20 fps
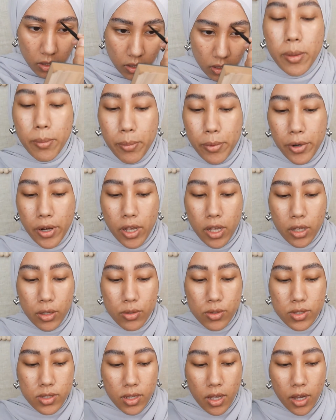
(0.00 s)
Okay,
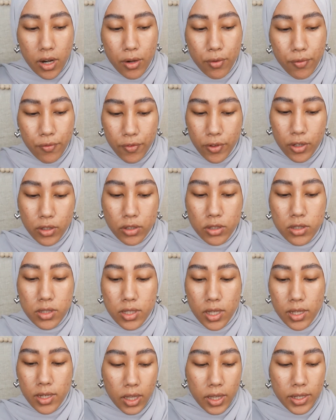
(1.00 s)
brows are
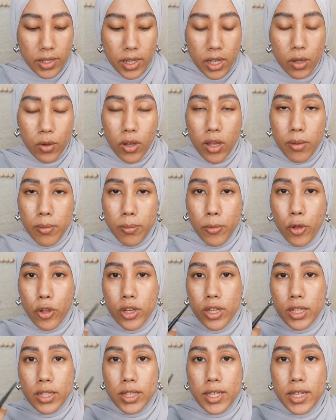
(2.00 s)
filled. Now I'm
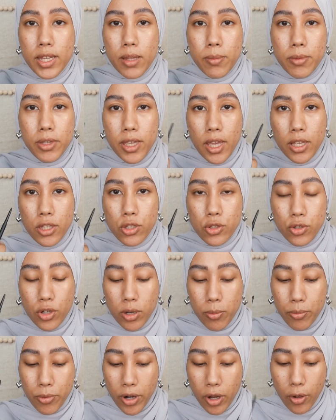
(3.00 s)
gonna clean up the
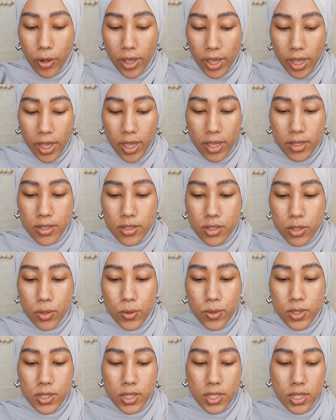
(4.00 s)
extra brow hairs
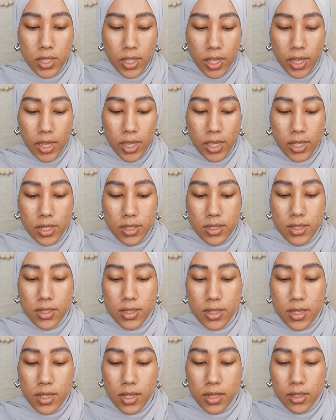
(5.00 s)
using a
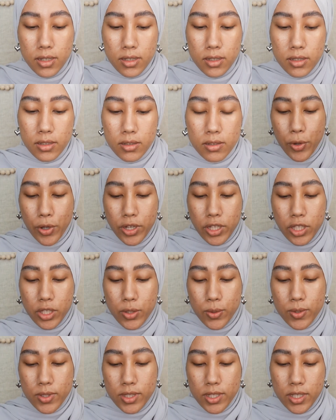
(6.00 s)
concealer. I want
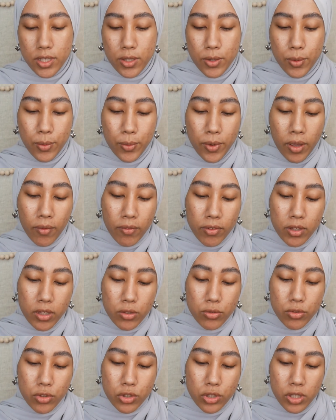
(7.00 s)
to use the
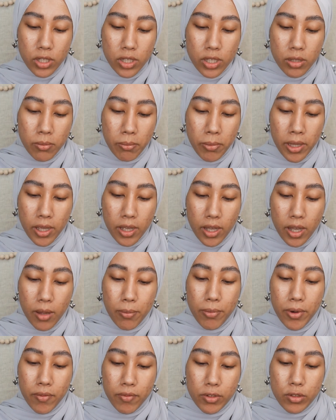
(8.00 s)
Revolution
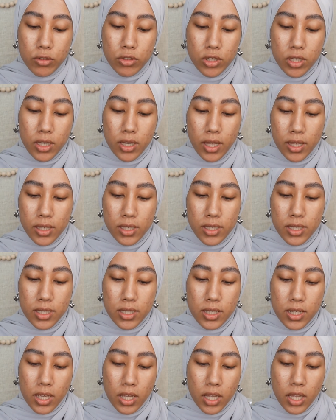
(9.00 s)
Makeup Revolution
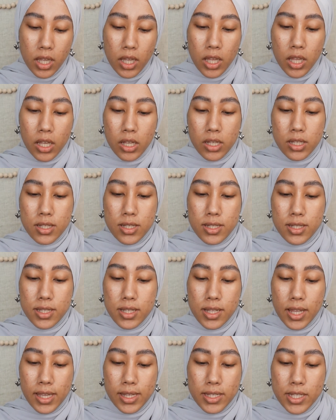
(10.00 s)
London Conceal